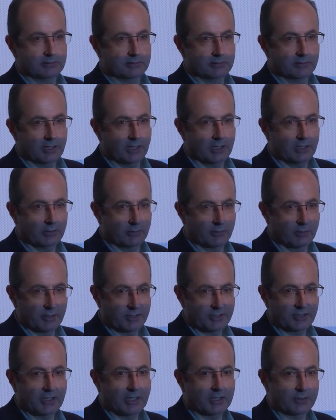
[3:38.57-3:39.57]
okay, or
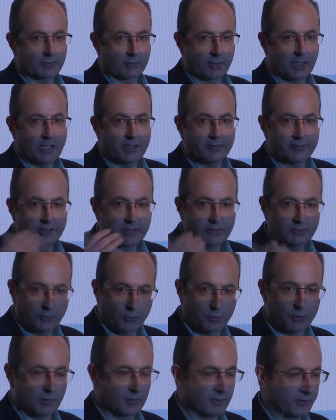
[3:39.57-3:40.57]
is not driving
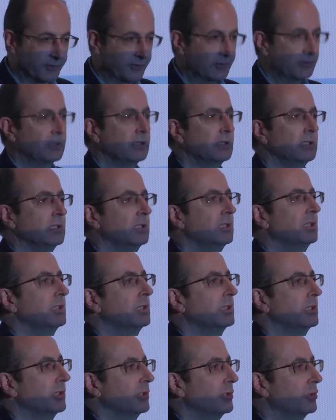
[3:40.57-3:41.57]
towards
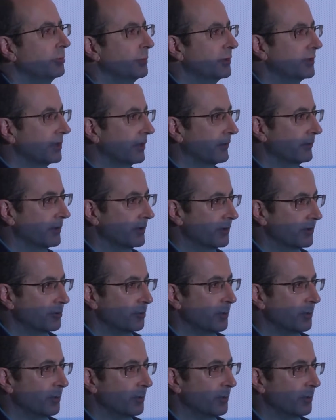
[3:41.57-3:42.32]
an open governance